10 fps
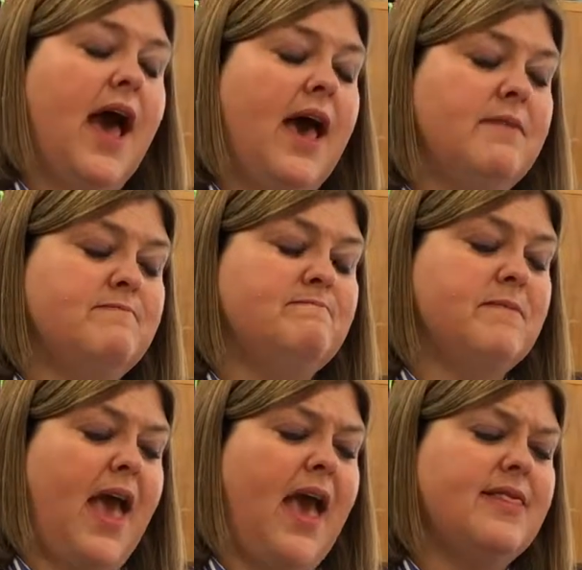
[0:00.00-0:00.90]
And
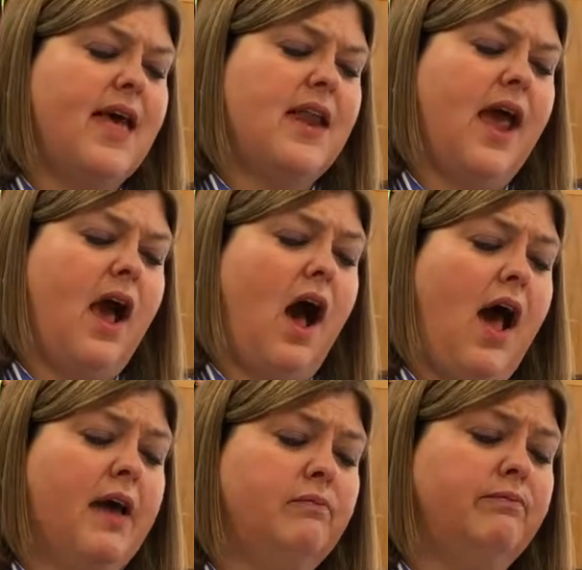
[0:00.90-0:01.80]
then
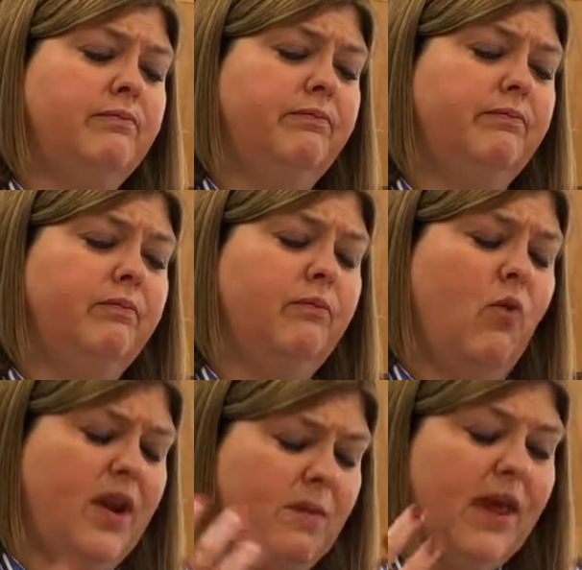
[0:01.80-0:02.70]
I
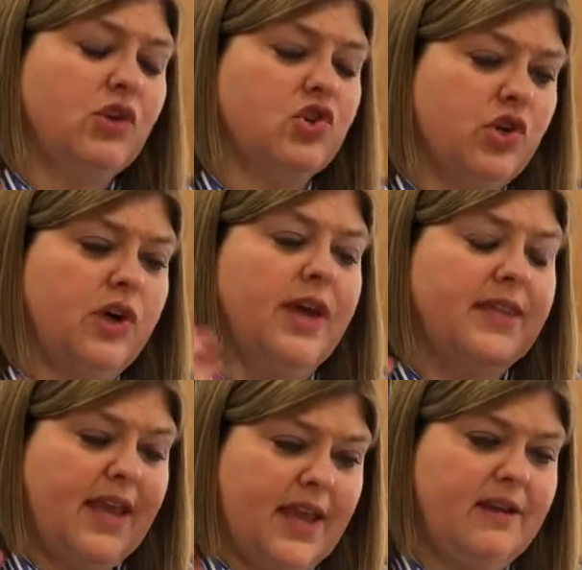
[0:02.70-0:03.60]
want to make sure
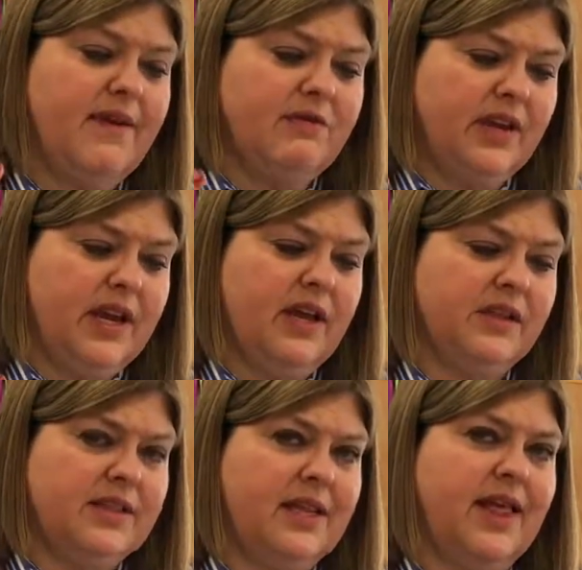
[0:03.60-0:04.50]
at the end of every
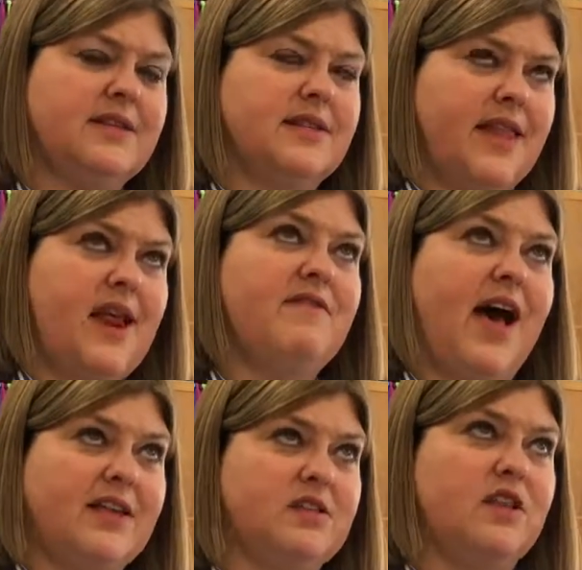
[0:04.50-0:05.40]
ELD lesson that I've
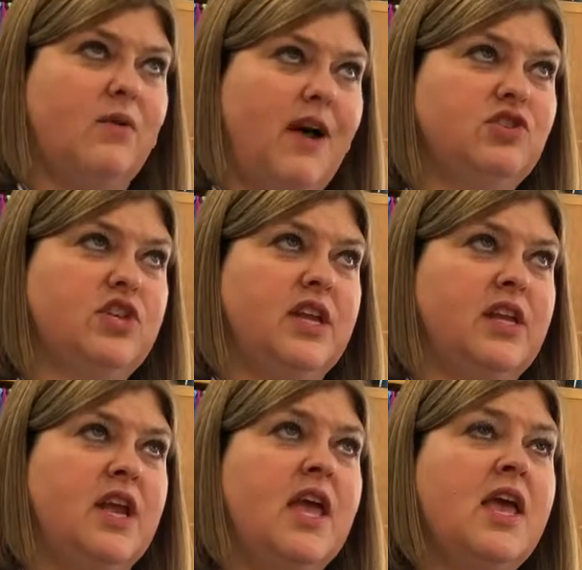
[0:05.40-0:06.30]
asked the
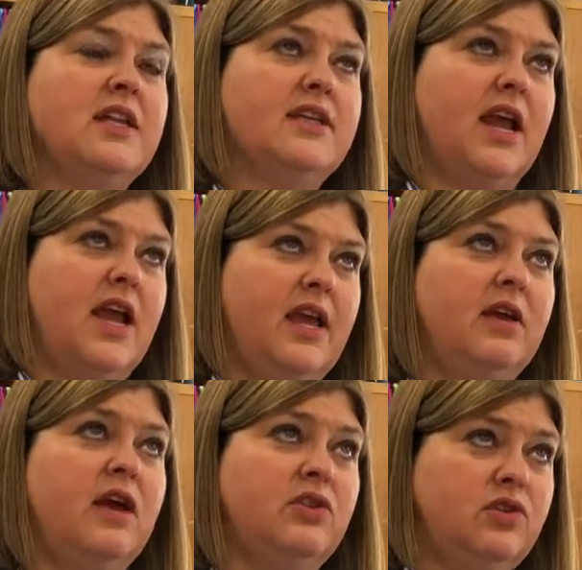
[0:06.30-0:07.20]
question, did
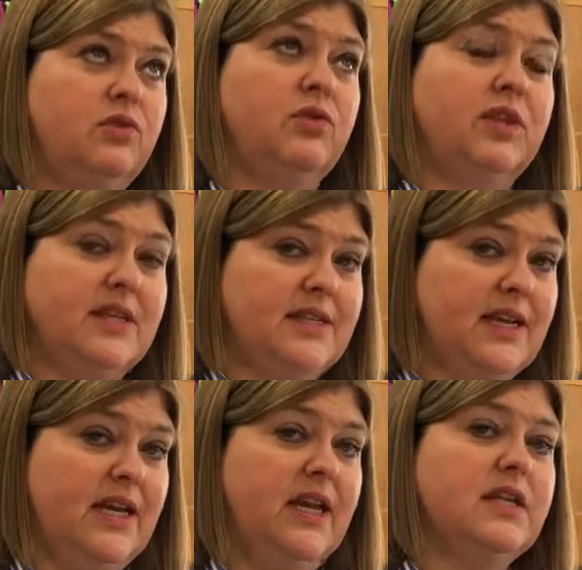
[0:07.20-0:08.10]
I do
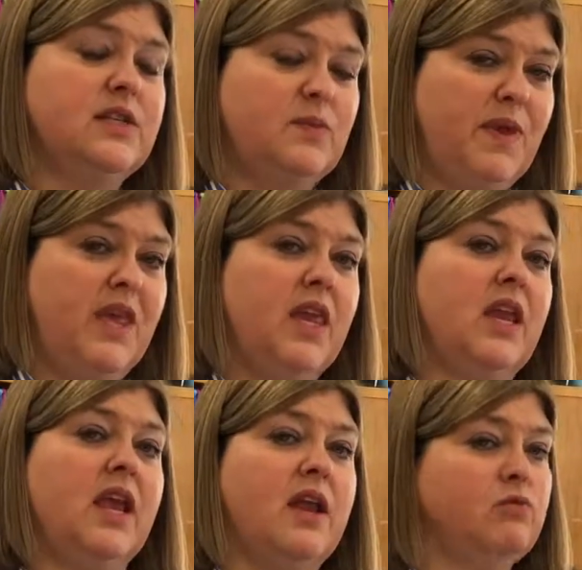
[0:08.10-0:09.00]
listening,
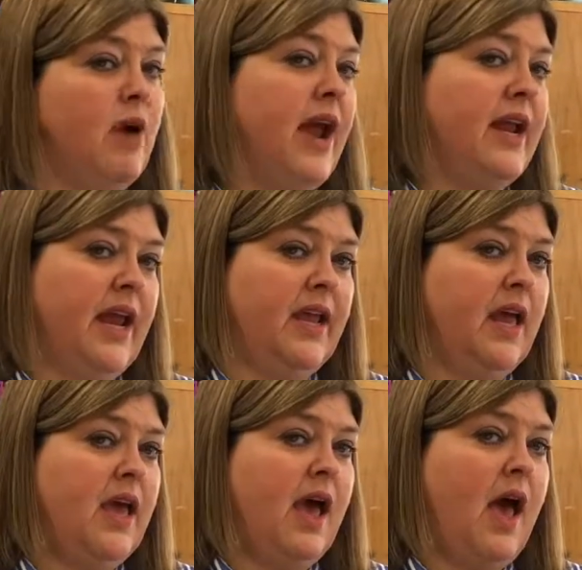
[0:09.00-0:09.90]
speaking, and writing?
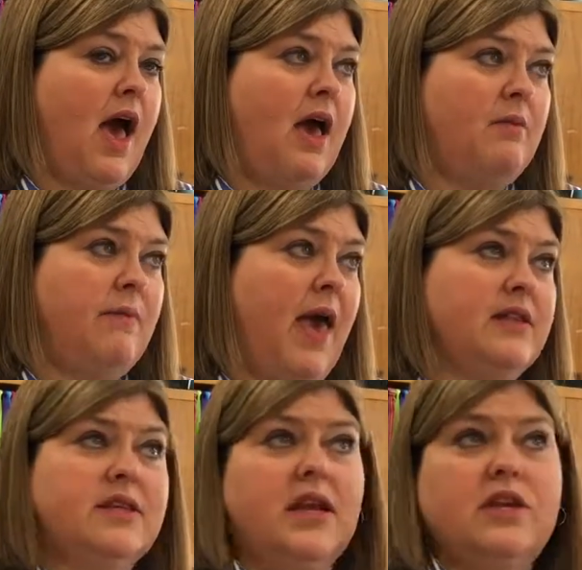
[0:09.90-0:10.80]

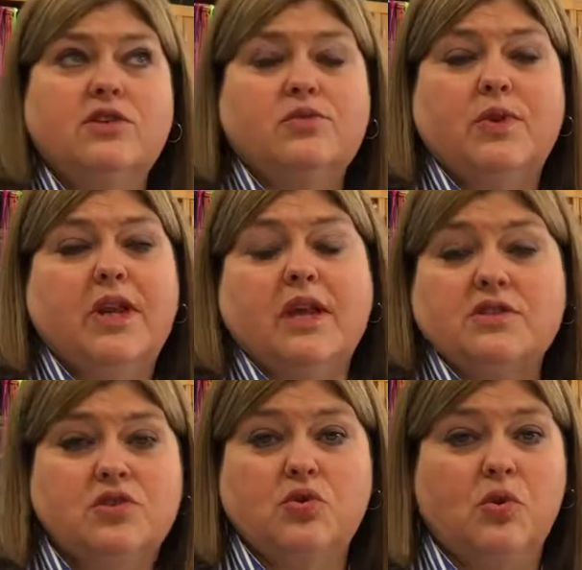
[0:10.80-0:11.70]
And did I use reading
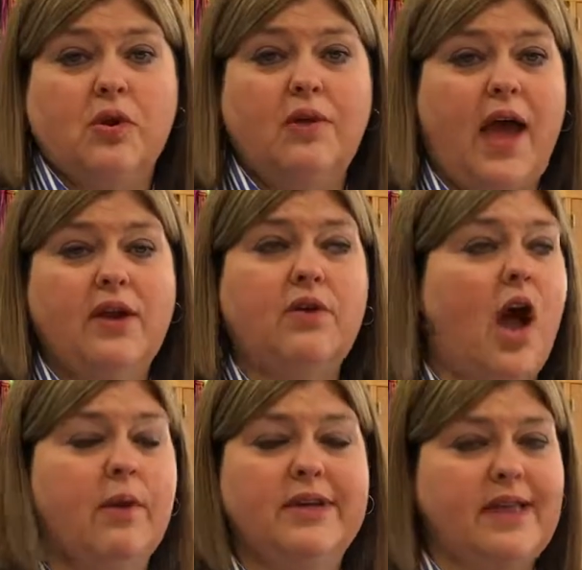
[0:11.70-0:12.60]
as a tool? I don't
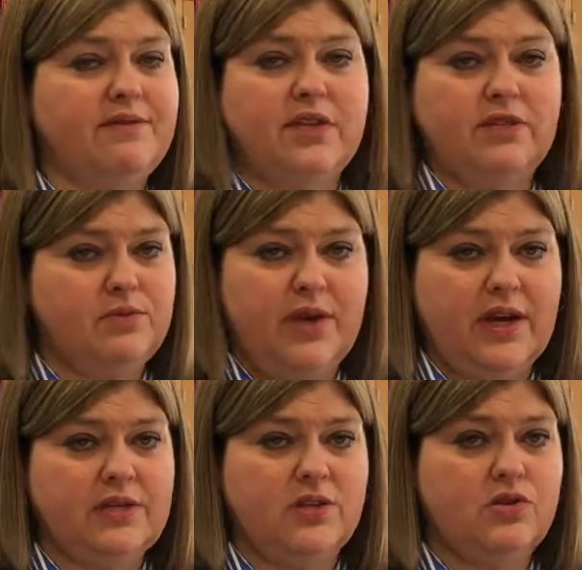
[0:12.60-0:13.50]
always have to use
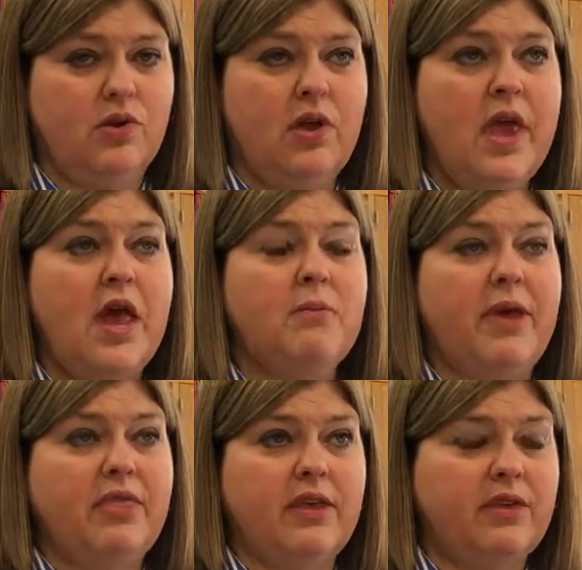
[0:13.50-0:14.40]
reading as a tool.
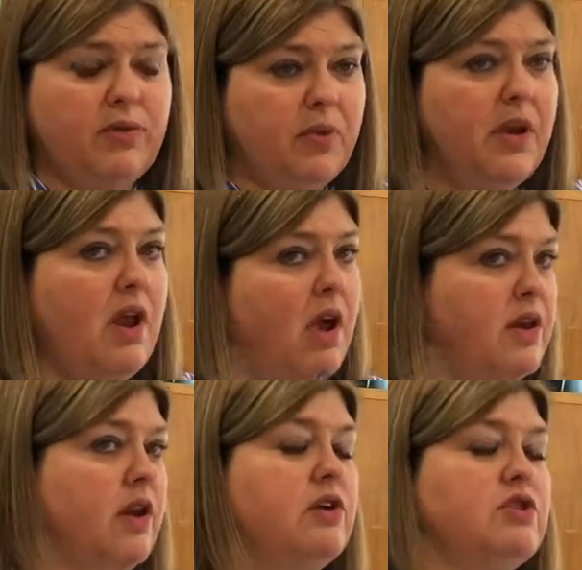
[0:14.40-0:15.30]
But the 3
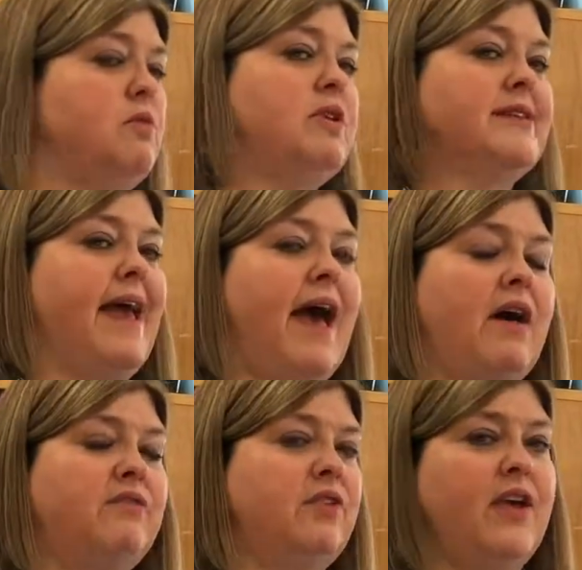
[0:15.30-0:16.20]
non-negotiables I
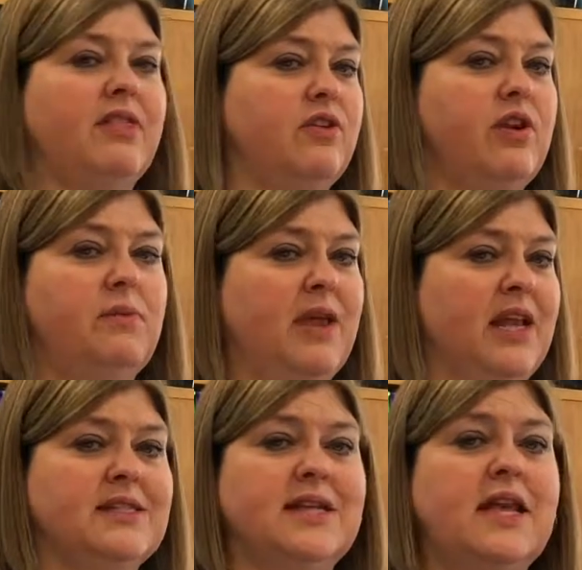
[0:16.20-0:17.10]
have for that 30
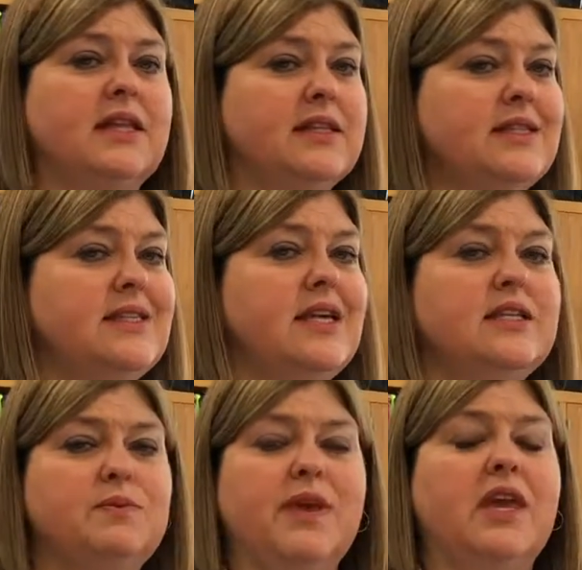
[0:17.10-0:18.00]
minutes, listening,
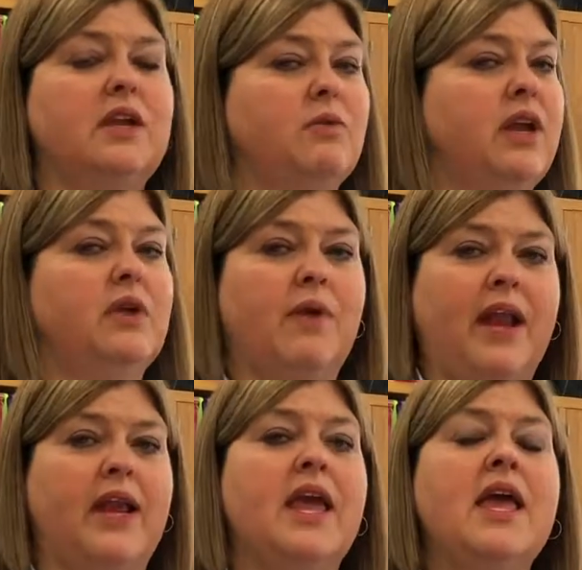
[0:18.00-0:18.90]
speaking, reading,
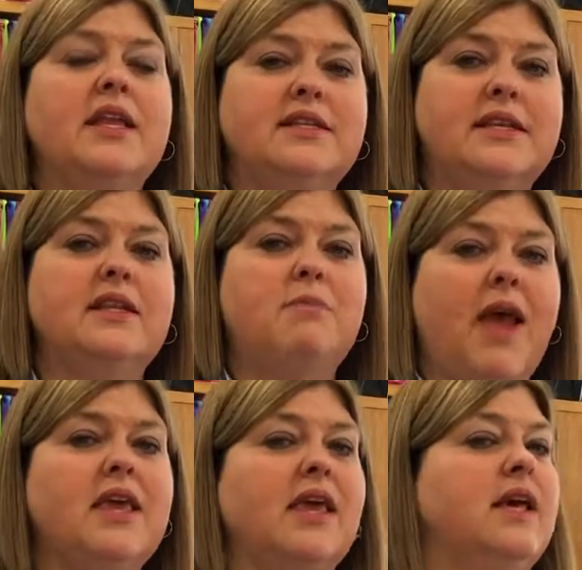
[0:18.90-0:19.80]
writing, did
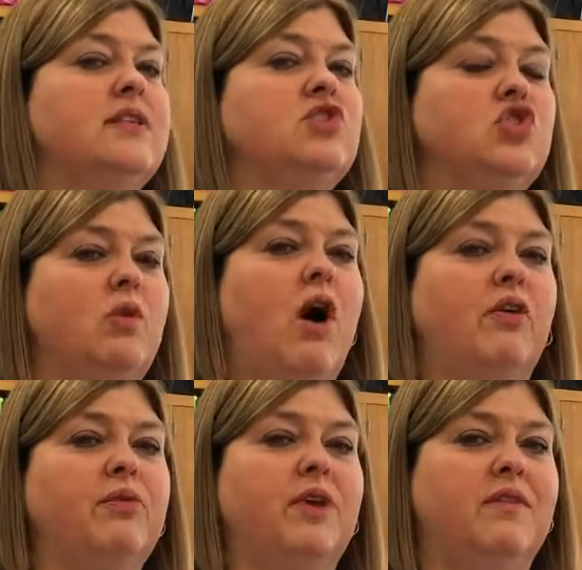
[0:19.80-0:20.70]
my kids do
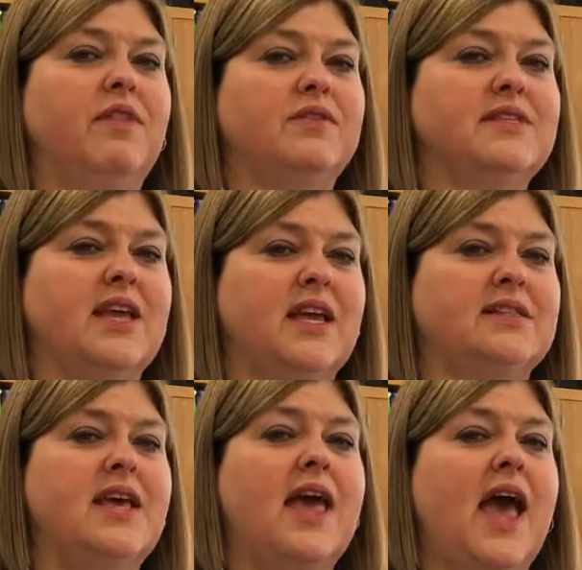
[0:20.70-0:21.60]
all 3 of those
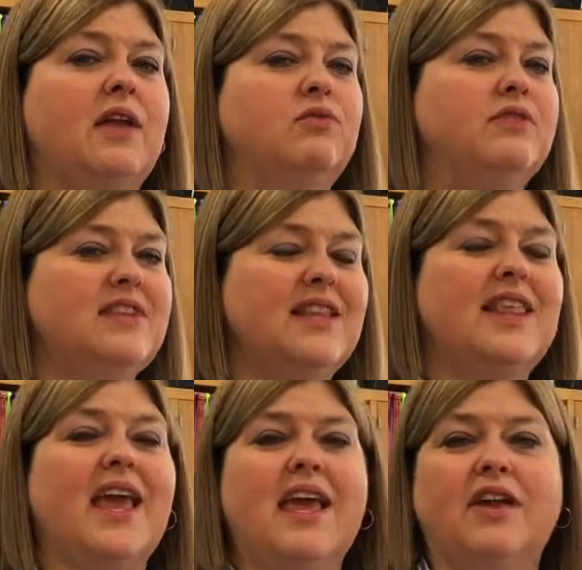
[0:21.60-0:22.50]
things? And did
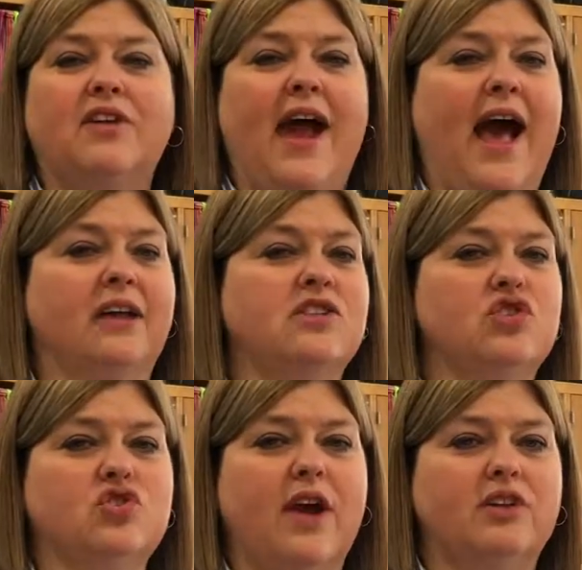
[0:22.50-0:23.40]
they interact?
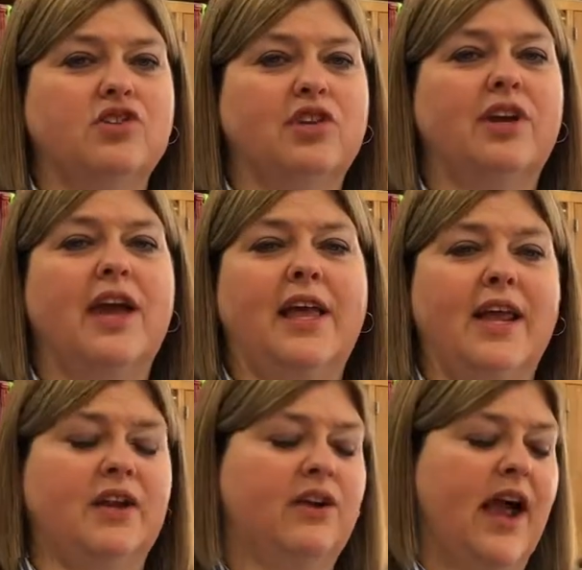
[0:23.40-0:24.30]
Structure and
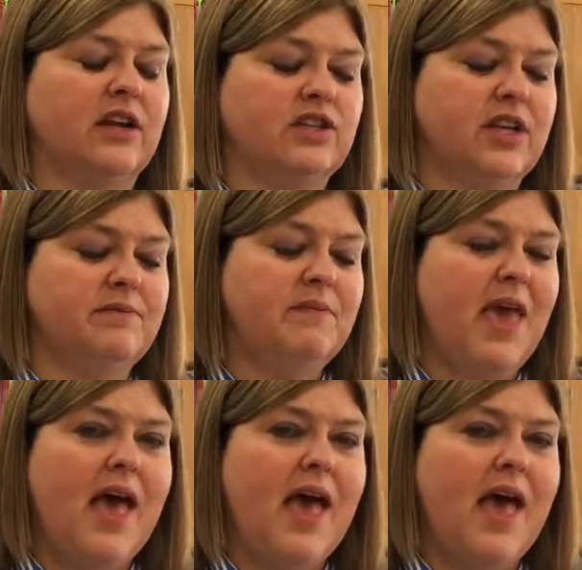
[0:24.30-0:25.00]
interaction.